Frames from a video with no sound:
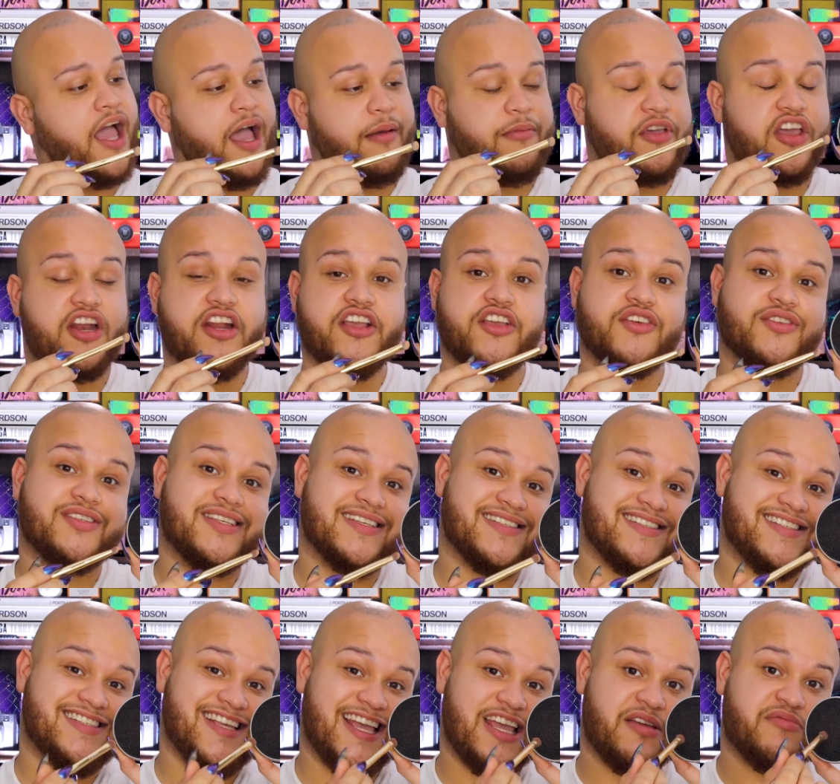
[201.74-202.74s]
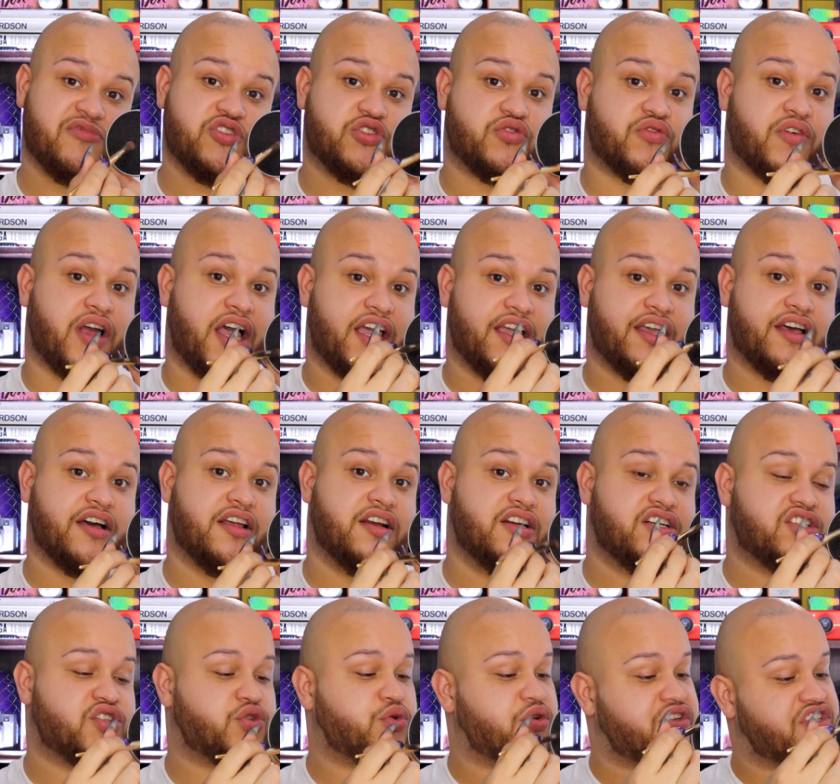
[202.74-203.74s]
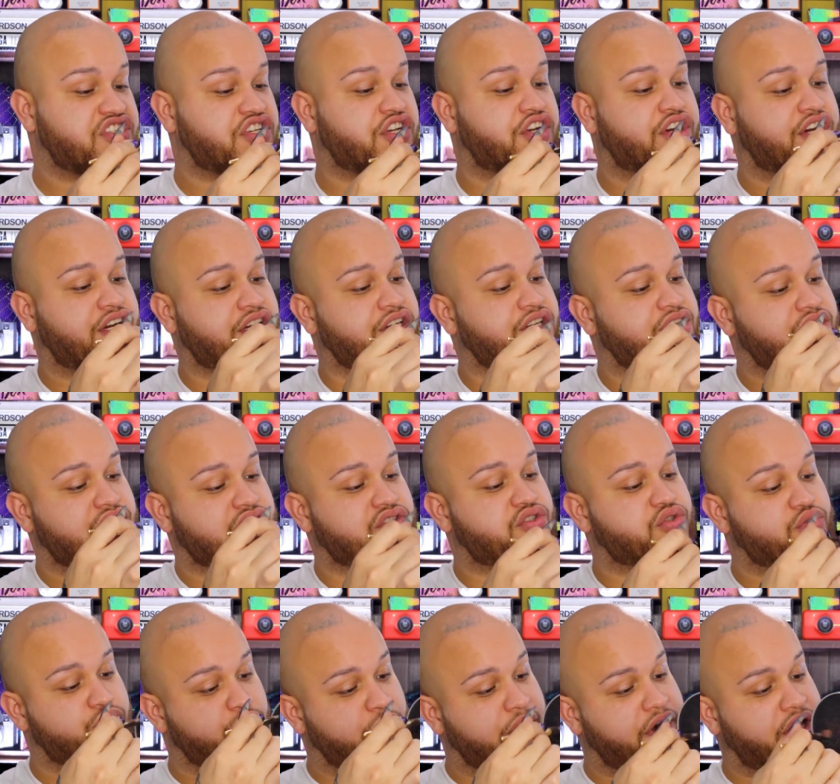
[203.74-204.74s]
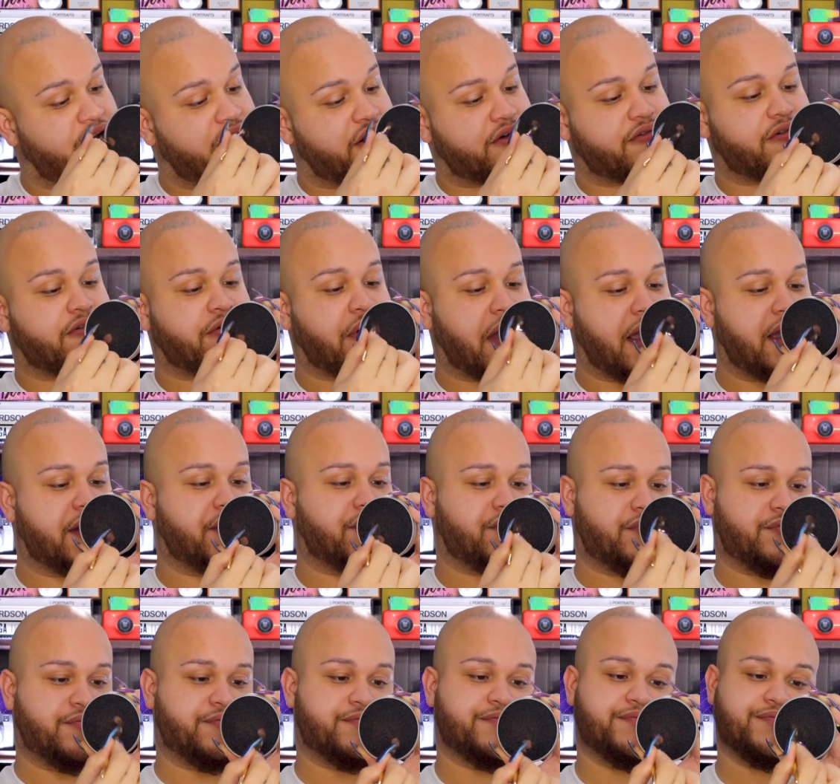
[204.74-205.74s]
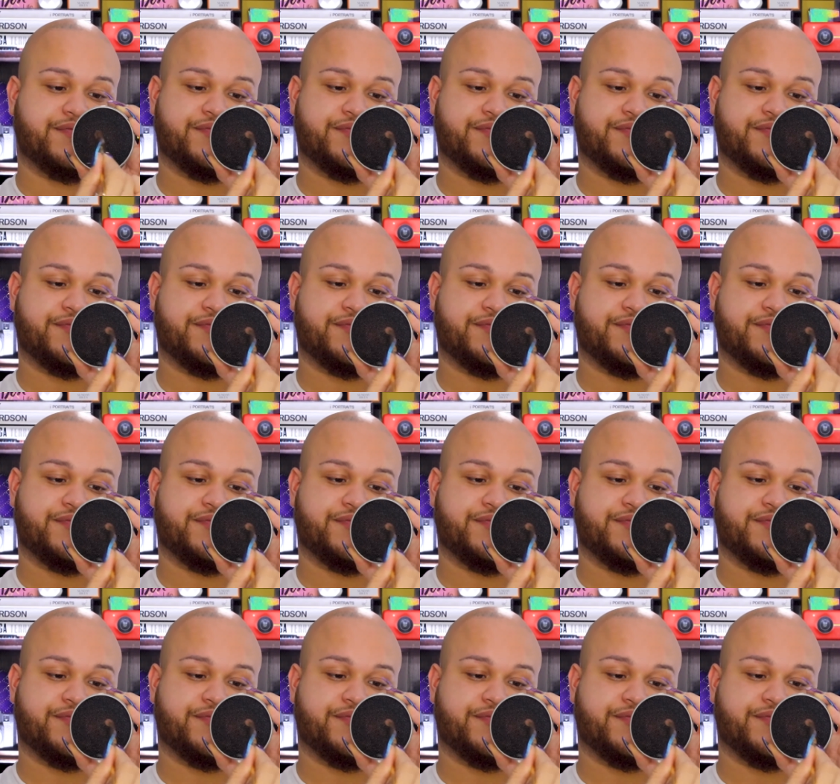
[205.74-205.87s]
I'm gonna use the same dry color switcher, swirl it around.